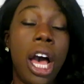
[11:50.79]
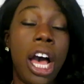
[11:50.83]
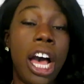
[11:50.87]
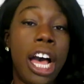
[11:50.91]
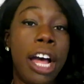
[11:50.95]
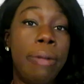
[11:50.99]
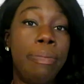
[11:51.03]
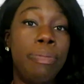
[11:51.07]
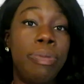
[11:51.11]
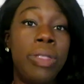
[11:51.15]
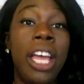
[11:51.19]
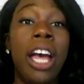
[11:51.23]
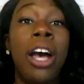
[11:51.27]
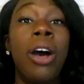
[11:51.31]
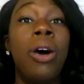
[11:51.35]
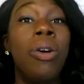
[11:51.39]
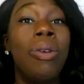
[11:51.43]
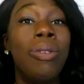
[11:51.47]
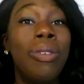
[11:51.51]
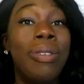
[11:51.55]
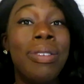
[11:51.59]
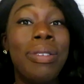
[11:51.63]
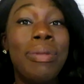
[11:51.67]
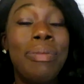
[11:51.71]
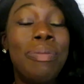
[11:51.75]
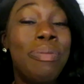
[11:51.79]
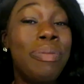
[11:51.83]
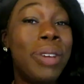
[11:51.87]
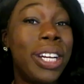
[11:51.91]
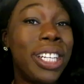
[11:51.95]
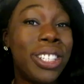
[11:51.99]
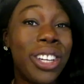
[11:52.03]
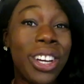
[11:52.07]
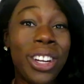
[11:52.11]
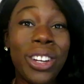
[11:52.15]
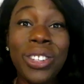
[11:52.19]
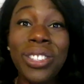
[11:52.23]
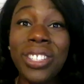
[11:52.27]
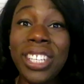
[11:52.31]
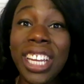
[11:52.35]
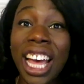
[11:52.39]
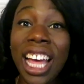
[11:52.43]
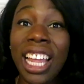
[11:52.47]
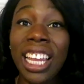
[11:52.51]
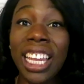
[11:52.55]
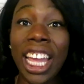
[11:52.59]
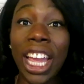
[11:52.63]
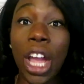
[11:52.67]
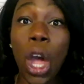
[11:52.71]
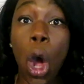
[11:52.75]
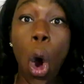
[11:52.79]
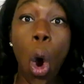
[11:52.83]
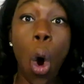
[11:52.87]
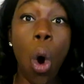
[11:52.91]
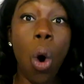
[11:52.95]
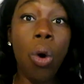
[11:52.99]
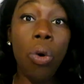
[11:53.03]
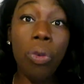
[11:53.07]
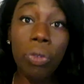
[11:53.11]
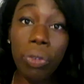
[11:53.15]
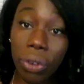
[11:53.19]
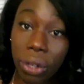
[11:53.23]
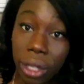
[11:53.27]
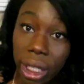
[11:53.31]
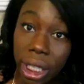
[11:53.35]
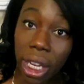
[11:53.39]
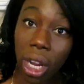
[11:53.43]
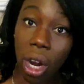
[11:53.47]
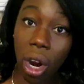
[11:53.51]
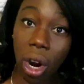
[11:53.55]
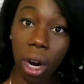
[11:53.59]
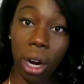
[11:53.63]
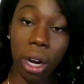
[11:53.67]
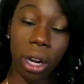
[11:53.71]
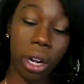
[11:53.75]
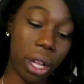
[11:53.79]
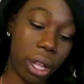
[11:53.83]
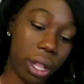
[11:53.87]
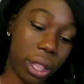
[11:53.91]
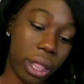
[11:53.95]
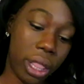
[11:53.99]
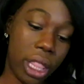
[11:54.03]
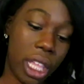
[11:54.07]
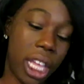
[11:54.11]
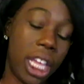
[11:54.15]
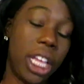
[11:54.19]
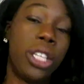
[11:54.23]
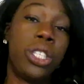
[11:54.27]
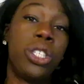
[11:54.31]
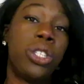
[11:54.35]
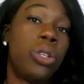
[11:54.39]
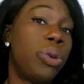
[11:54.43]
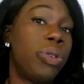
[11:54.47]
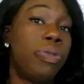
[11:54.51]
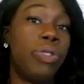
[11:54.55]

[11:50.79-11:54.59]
Now, my daughter's not like overly hard on things.